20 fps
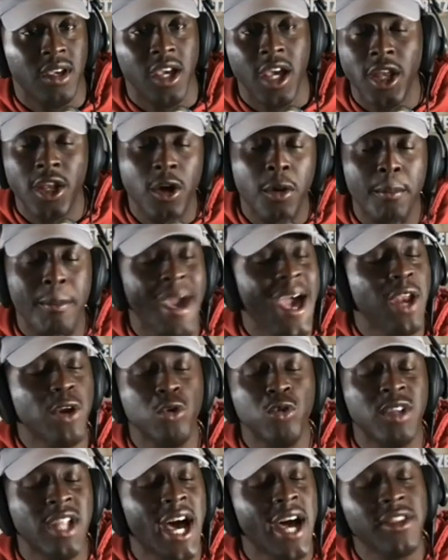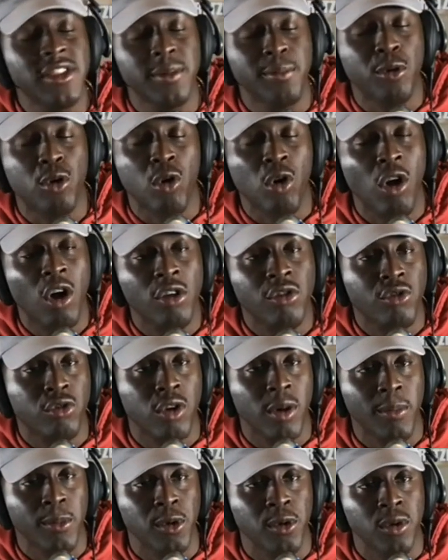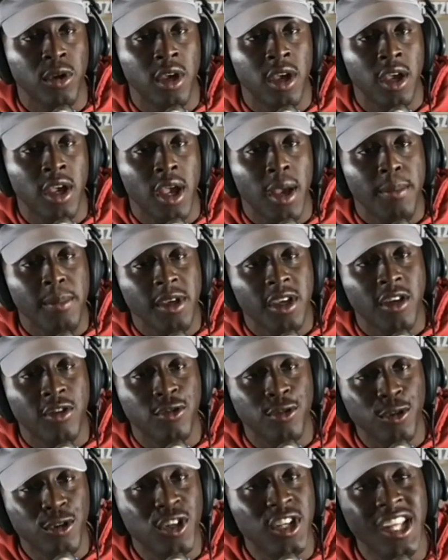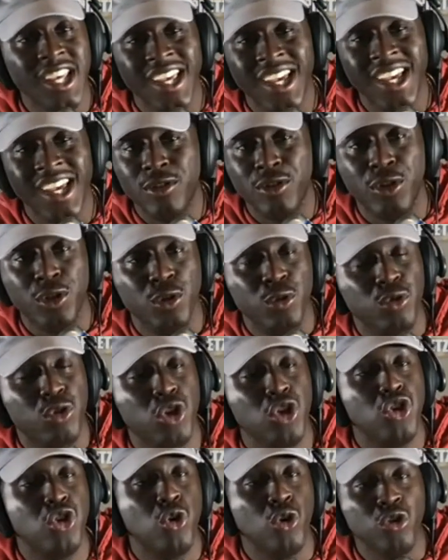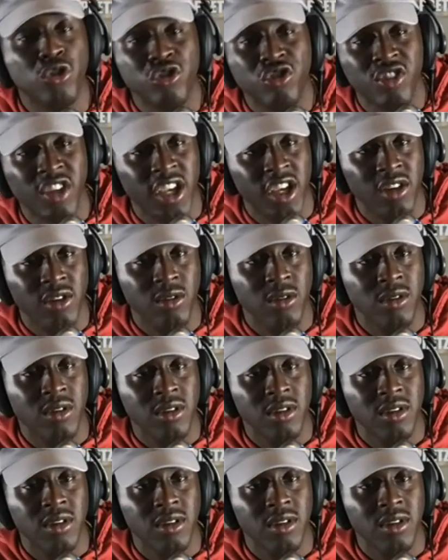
it don't matter who lines up across from you, because you're going to execute to your standard